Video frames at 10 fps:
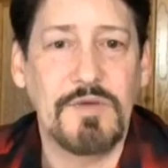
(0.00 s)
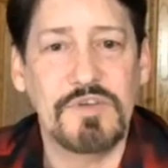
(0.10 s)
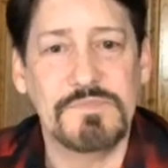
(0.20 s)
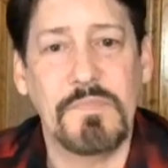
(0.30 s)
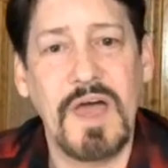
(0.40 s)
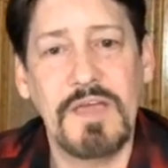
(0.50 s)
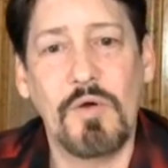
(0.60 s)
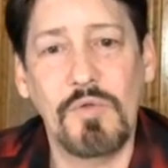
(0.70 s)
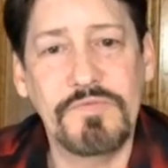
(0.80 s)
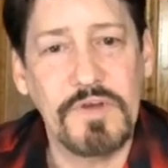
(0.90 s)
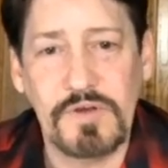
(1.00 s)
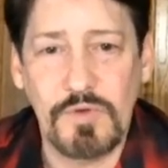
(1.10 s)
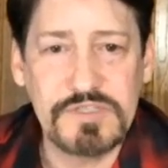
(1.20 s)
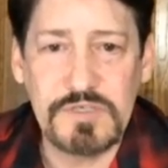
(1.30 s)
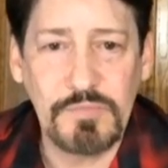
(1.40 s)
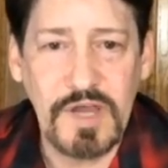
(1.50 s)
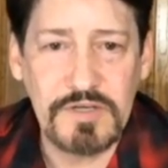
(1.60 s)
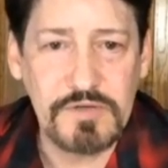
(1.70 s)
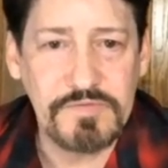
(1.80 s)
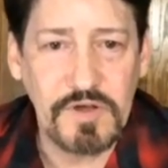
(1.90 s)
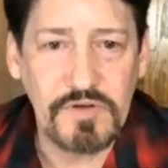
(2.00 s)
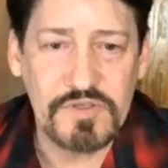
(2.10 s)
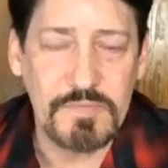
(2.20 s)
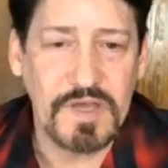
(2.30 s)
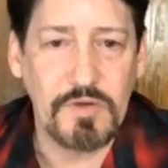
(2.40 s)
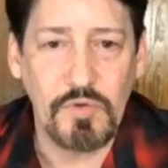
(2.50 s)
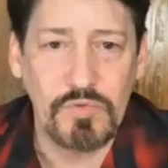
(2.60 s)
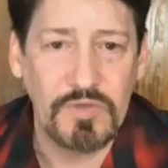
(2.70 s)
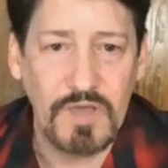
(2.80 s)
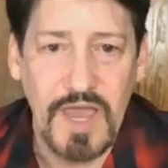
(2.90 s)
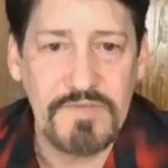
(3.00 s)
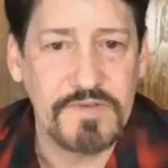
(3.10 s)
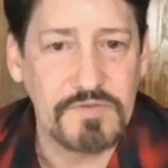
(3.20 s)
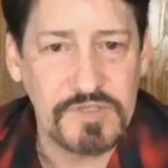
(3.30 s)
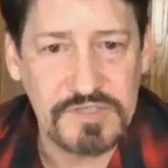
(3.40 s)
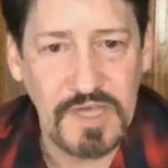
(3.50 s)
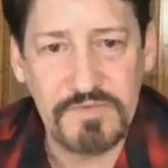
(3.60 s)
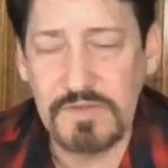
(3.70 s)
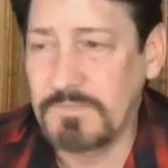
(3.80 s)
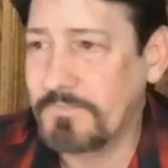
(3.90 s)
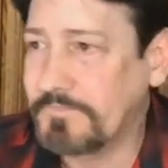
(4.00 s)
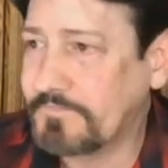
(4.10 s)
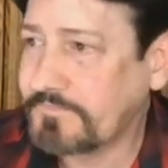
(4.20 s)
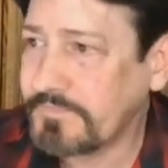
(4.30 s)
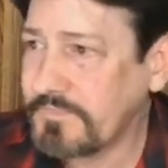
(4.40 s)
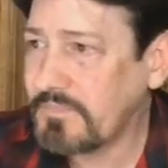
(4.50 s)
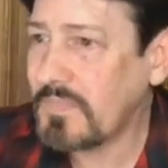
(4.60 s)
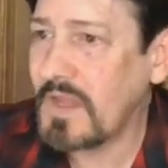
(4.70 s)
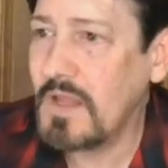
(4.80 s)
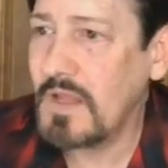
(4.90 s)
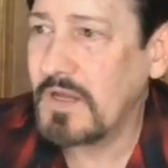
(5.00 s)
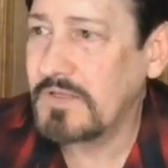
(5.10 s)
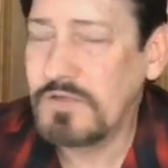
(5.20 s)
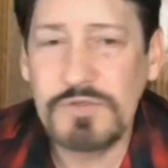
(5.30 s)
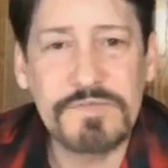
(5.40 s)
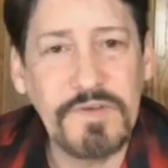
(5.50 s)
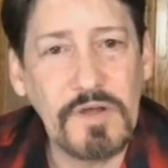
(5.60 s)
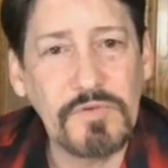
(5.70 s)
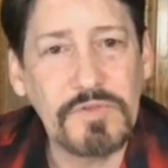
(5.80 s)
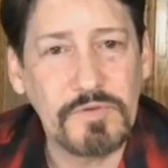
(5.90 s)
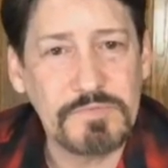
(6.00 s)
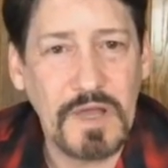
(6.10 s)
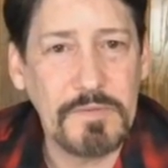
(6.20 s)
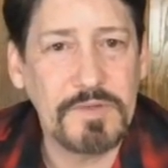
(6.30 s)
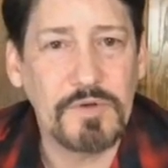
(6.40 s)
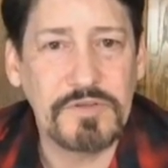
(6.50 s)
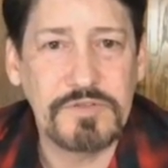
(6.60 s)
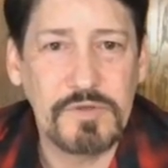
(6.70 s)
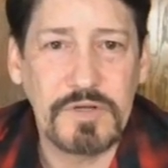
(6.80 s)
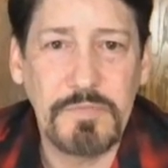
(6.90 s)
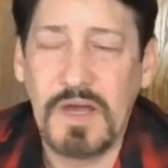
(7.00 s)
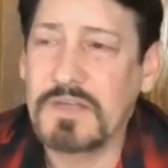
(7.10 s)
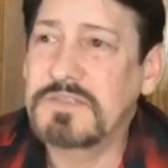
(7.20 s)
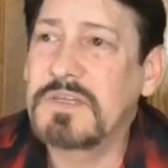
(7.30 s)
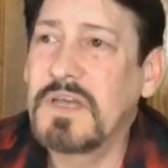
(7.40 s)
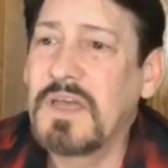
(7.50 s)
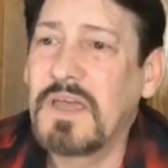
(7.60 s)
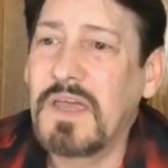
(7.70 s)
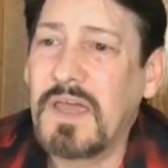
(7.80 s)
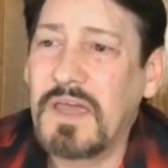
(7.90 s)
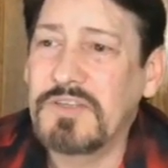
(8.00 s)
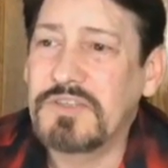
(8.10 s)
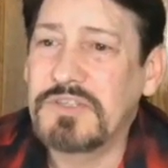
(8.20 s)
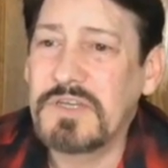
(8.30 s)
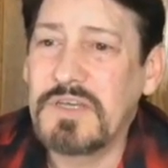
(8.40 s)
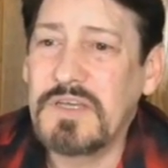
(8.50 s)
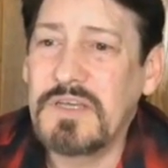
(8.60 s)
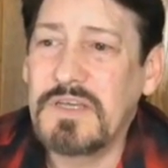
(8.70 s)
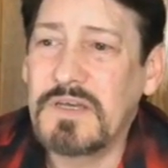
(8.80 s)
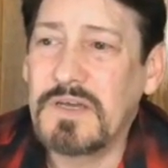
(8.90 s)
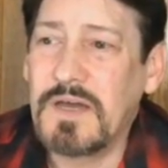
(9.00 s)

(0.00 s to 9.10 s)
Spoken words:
It was my old phone. It wasn't a brand new phone. It was my old iPhone 7 used phone that was probably worth $200. And she,